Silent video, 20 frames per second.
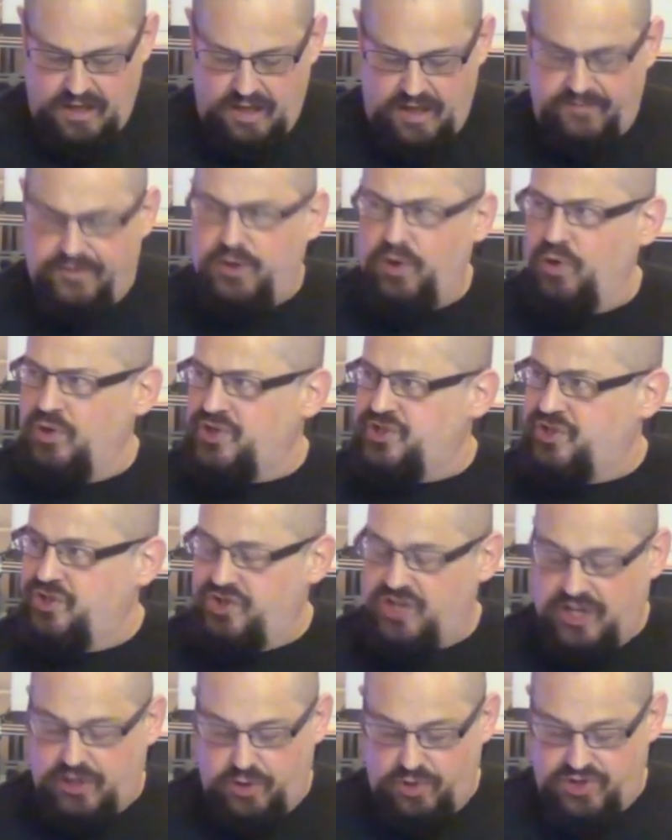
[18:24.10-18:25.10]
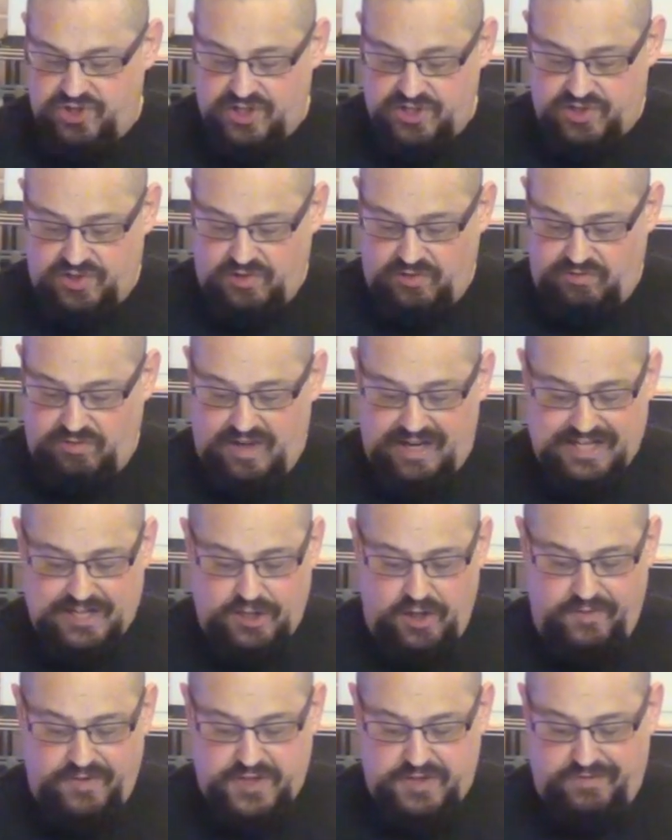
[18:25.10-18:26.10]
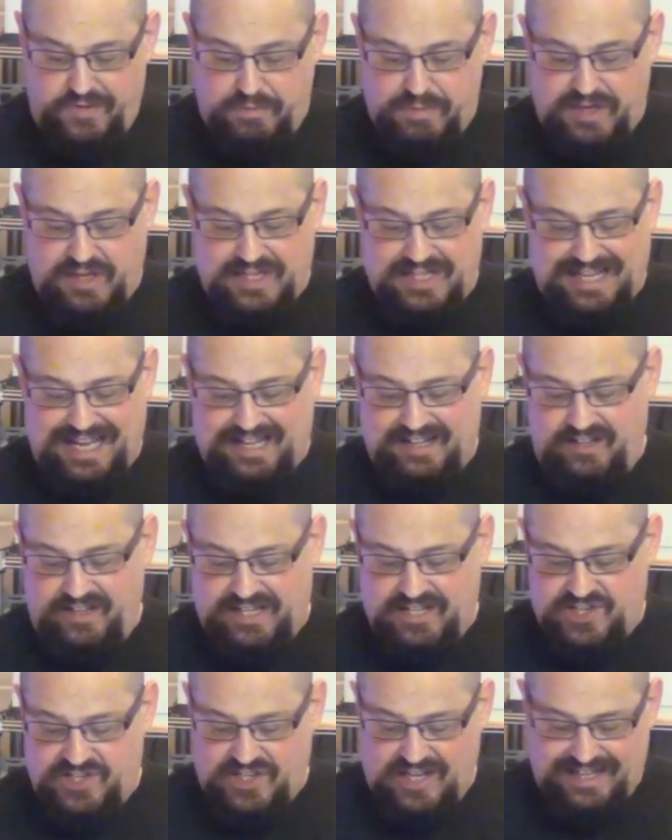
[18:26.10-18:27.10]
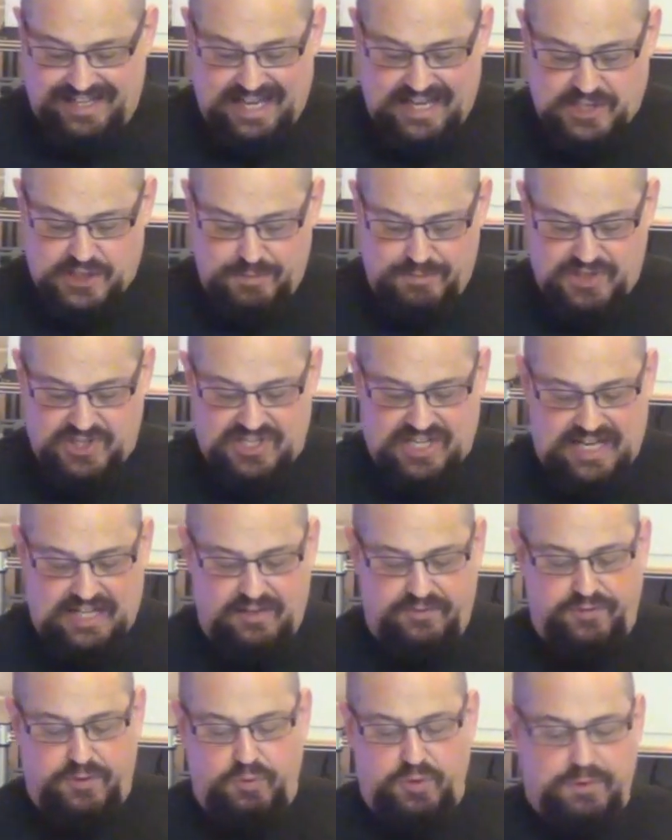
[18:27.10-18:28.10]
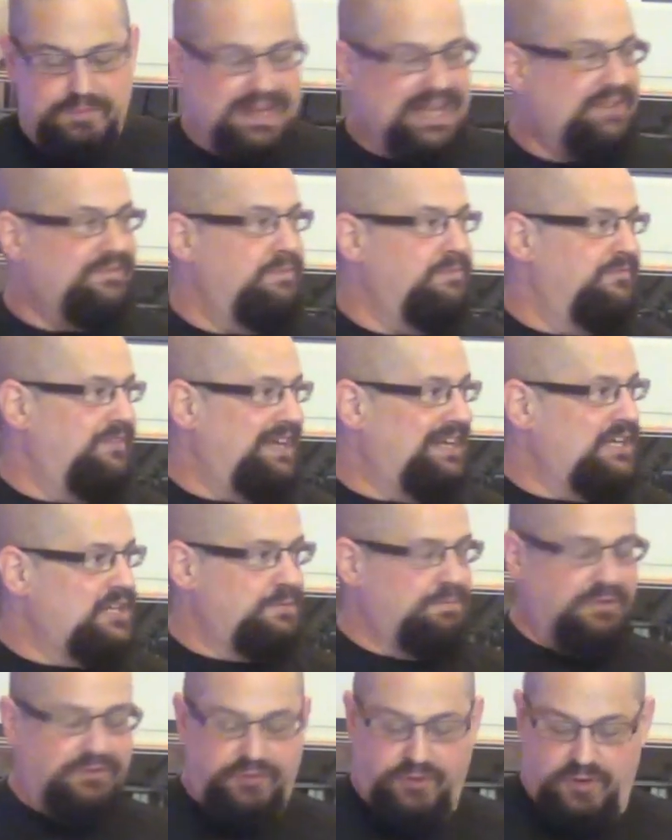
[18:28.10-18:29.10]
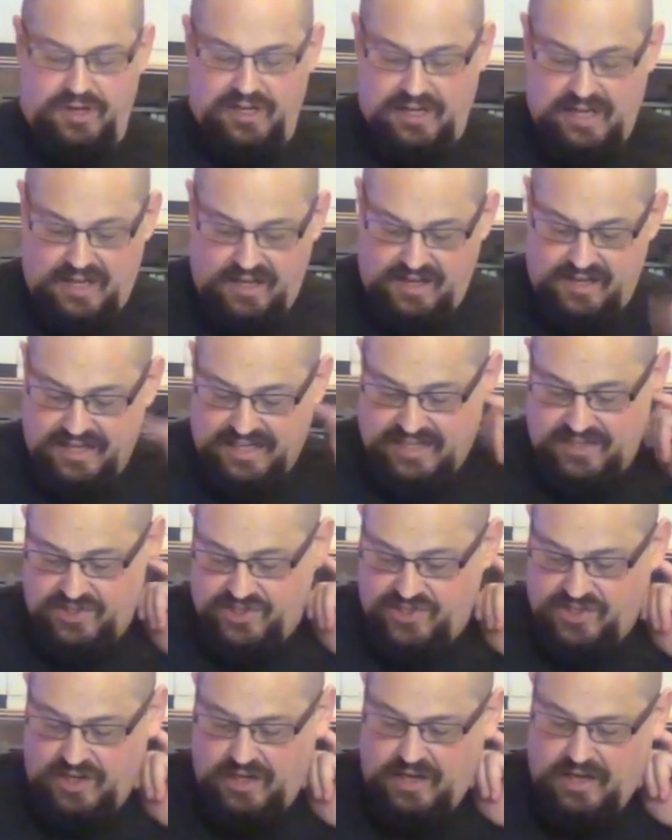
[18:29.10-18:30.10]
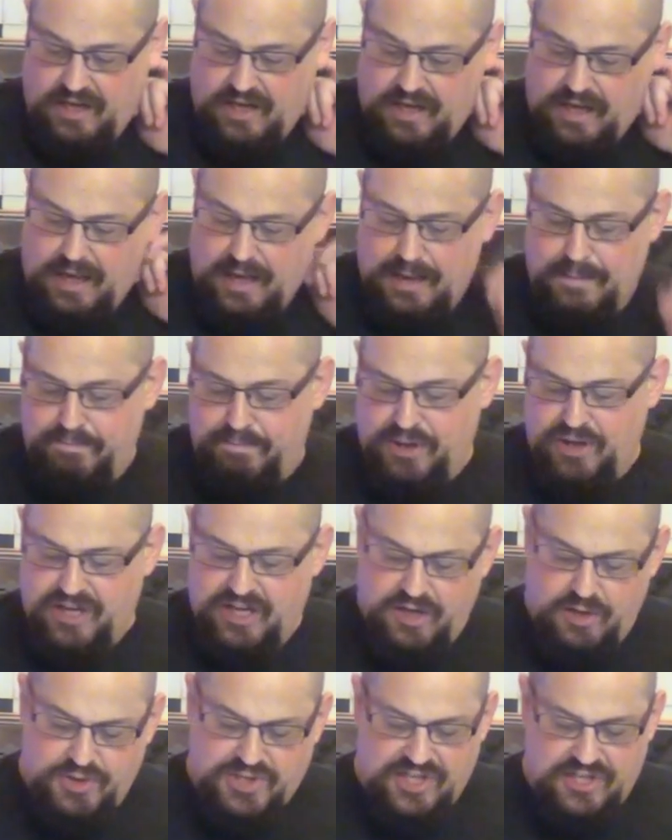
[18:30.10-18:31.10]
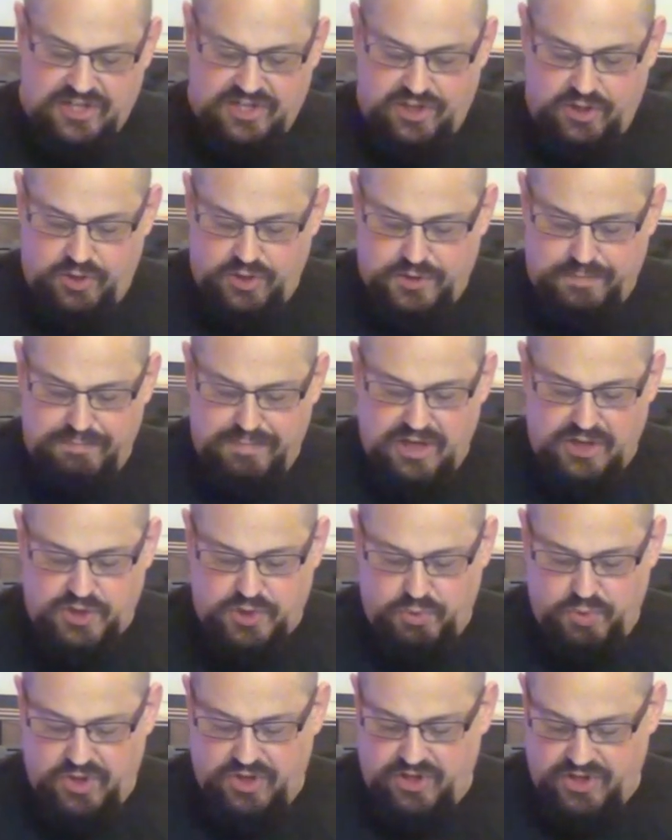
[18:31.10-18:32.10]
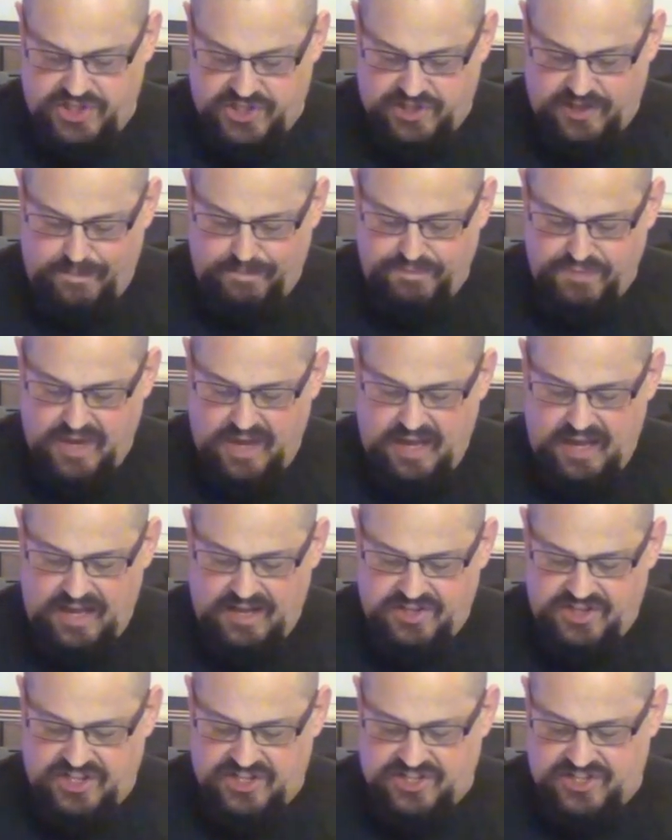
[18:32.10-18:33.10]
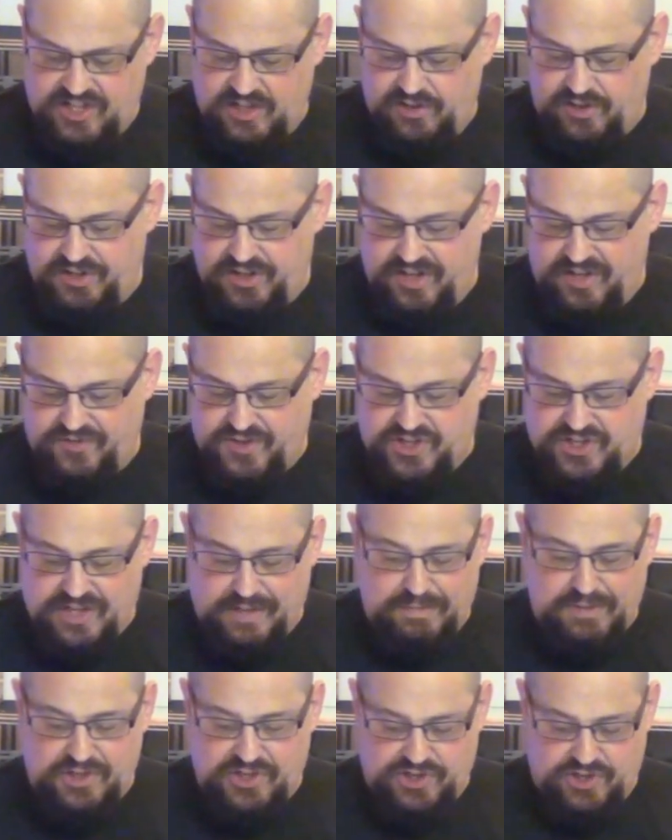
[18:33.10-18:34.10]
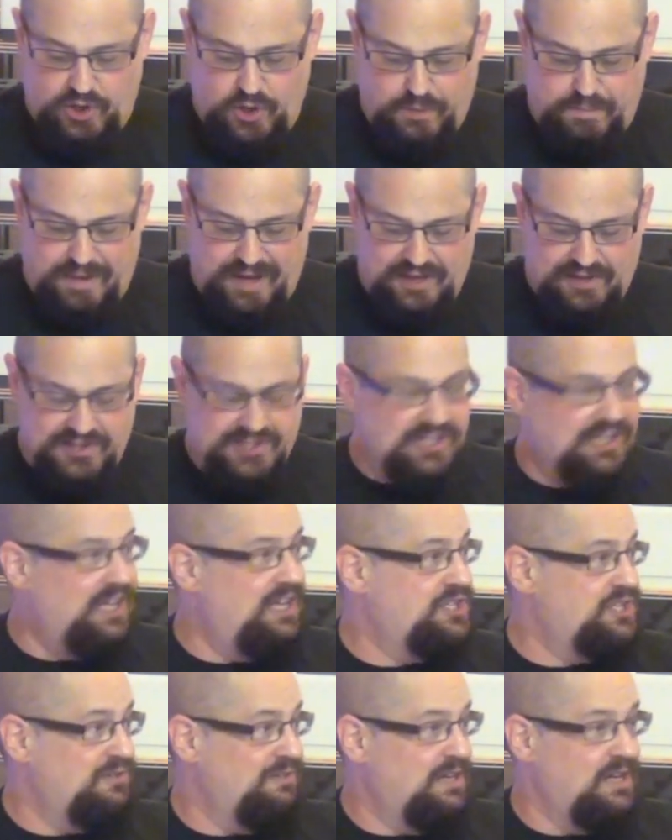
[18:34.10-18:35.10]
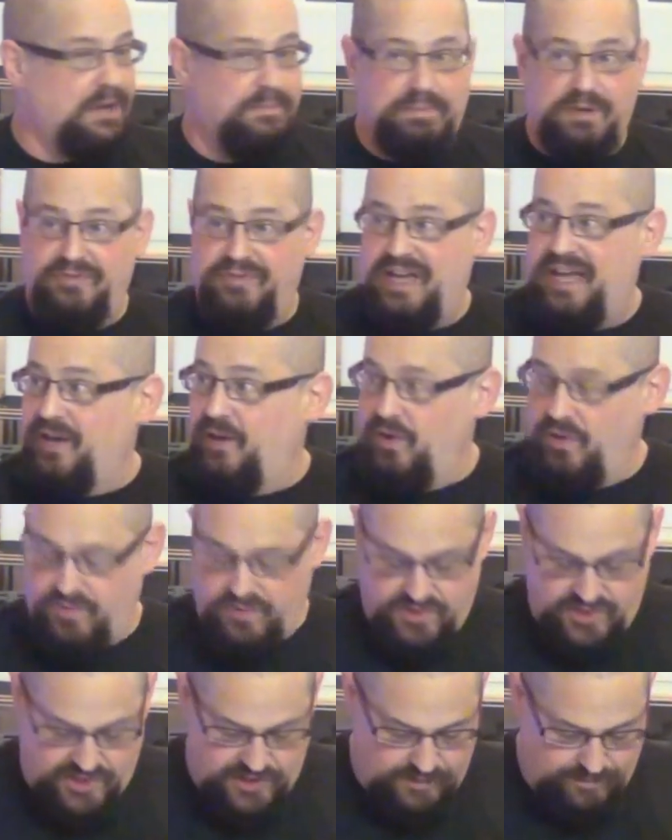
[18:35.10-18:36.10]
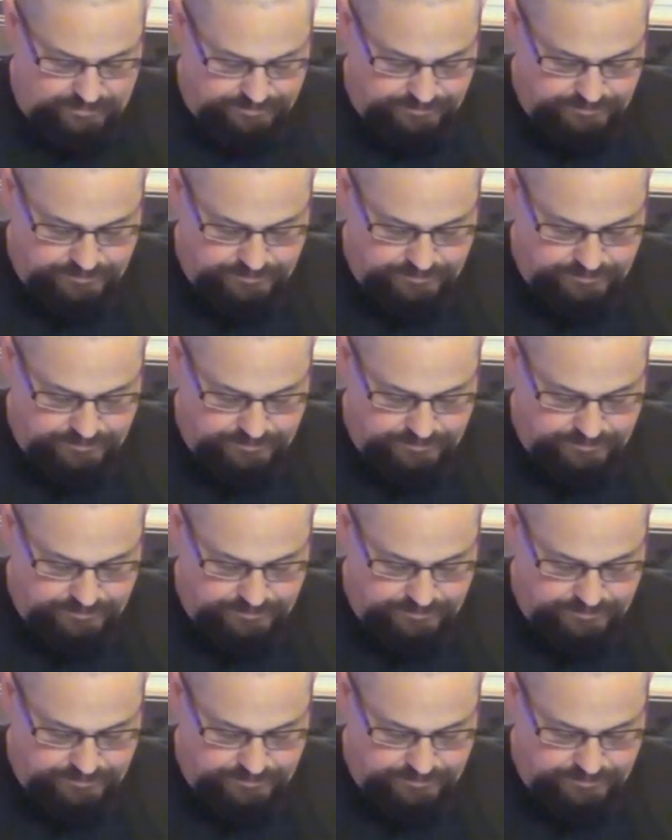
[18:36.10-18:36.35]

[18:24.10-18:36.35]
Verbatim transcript: Of course, she could just ride over to the McNanites and get some salve that would make them vanish before her eyes. But Hugh's endured much worse, and she's still got enough stubborn stockpile to last her a couple of aeons.